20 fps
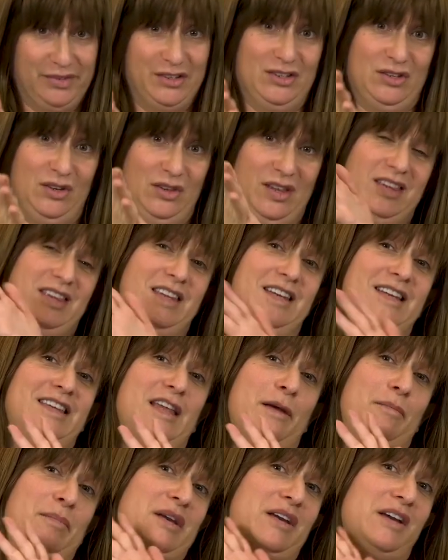So they think
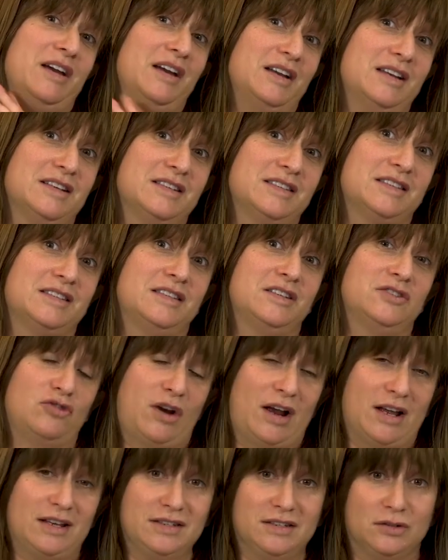that because the
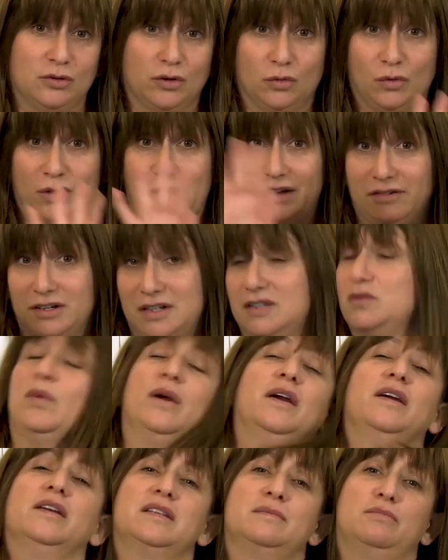dress or whatever he's
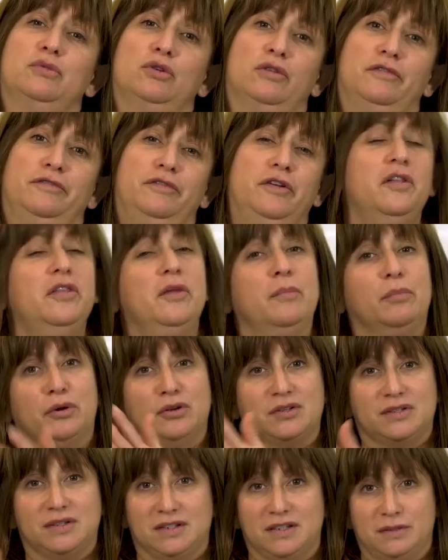wearing is beautiful, the
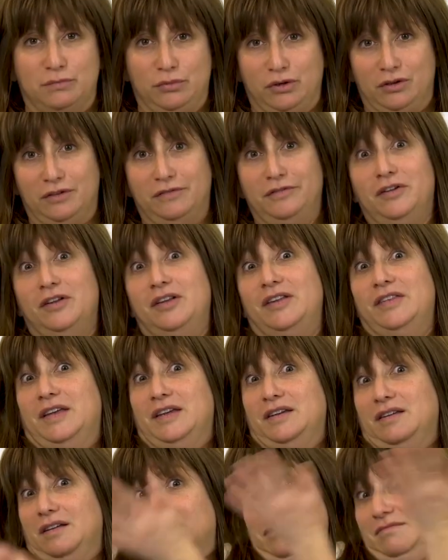person is beautiful, and
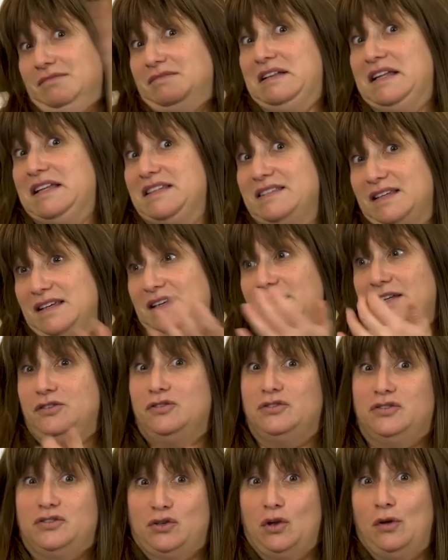then his
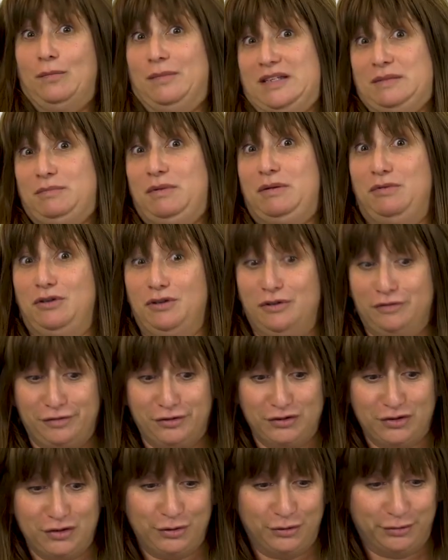inner soul must be
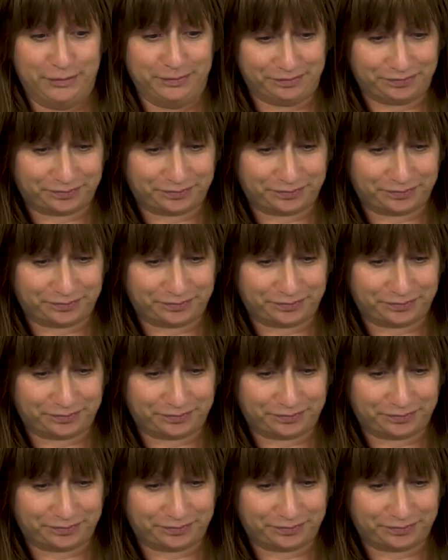beautiful too.